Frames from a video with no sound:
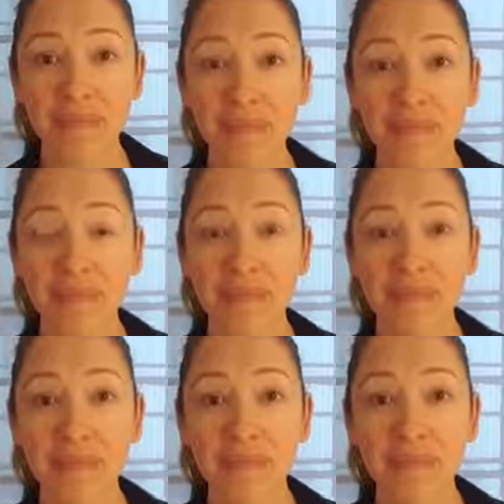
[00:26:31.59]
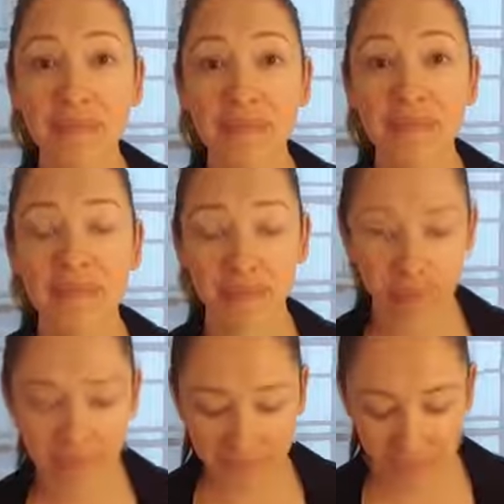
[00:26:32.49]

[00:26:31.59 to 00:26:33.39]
(silence)